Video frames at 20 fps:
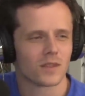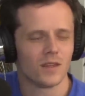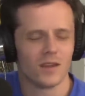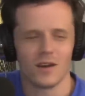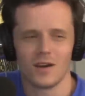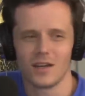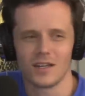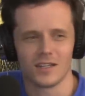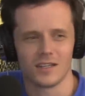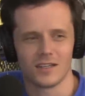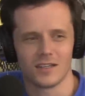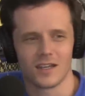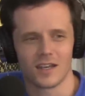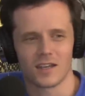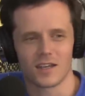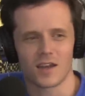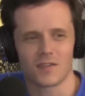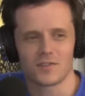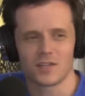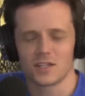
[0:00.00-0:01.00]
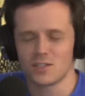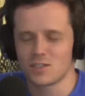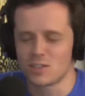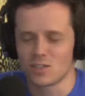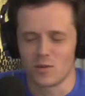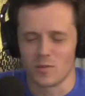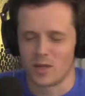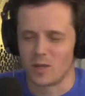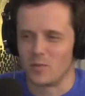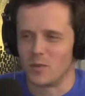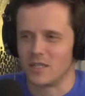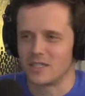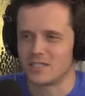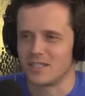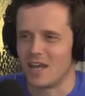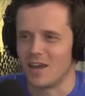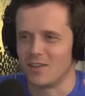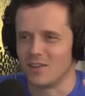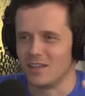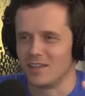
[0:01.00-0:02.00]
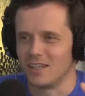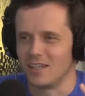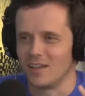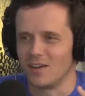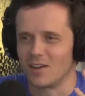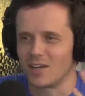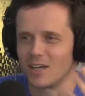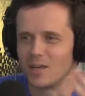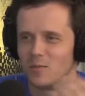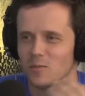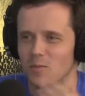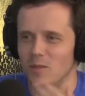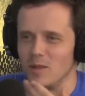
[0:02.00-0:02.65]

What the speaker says: I didn't. I've done so many bits now that they all kind of